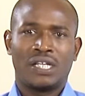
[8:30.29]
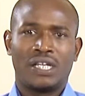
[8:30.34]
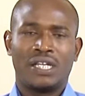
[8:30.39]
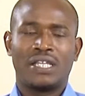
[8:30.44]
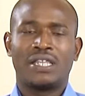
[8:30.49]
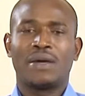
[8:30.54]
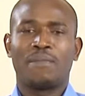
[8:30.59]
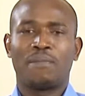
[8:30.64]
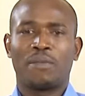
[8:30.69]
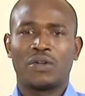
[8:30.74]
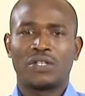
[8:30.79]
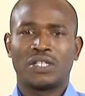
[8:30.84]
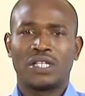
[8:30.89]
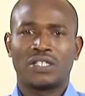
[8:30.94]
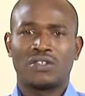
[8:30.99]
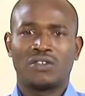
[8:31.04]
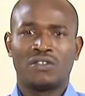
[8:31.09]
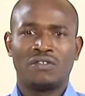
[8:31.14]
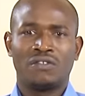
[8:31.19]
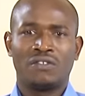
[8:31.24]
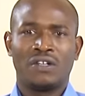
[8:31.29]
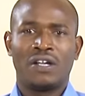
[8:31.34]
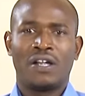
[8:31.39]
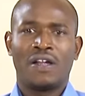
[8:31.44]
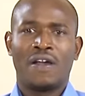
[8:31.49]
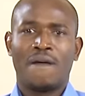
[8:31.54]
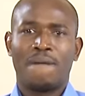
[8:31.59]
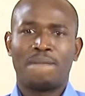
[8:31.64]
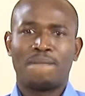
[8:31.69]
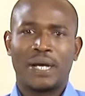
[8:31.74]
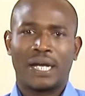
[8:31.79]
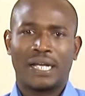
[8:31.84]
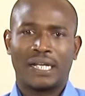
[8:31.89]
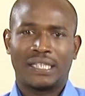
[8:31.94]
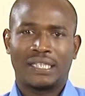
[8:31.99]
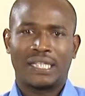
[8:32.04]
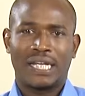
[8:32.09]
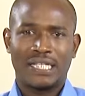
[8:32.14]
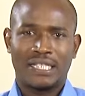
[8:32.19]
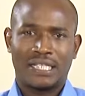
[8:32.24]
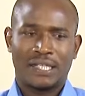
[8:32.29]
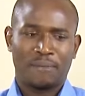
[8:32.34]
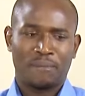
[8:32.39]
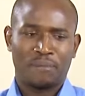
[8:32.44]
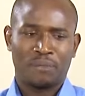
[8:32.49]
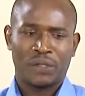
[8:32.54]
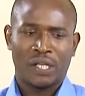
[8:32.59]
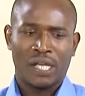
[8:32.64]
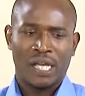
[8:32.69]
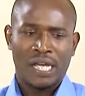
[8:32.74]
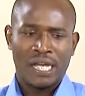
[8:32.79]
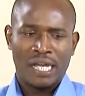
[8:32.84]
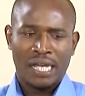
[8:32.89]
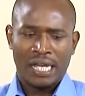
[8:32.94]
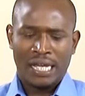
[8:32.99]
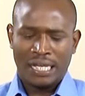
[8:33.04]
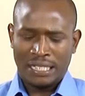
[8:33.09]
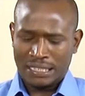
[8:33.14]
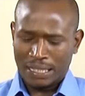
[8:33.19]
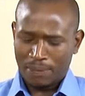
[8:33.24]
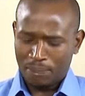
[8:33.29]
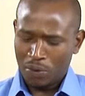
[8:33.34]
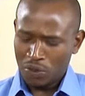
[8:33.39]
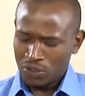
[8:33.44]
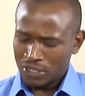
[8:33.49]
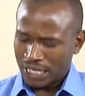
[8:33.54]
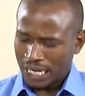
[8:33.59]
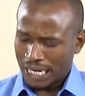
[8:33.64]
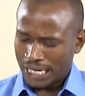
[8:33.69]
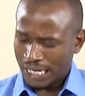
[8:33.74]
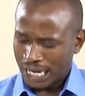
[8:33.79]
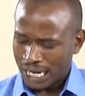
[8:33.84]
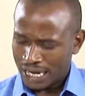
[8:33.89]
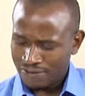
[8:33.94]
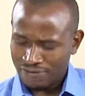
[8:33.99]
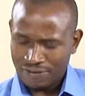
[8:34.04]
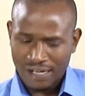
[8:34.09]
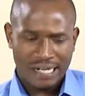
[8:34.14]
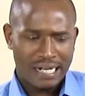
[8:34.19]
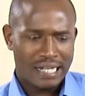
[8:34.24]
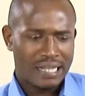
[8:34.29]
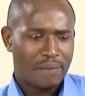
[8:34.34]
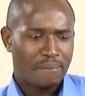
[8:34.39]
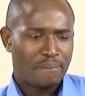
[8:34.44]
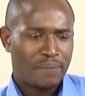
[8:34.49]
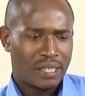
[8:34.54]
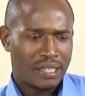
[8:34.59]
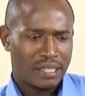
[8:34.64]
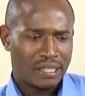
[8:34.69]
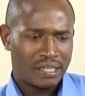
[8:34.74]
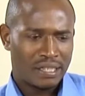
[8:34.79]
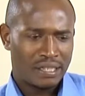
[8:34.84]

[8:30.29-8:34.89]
in the process of magnetizing. Suppose I have another pin.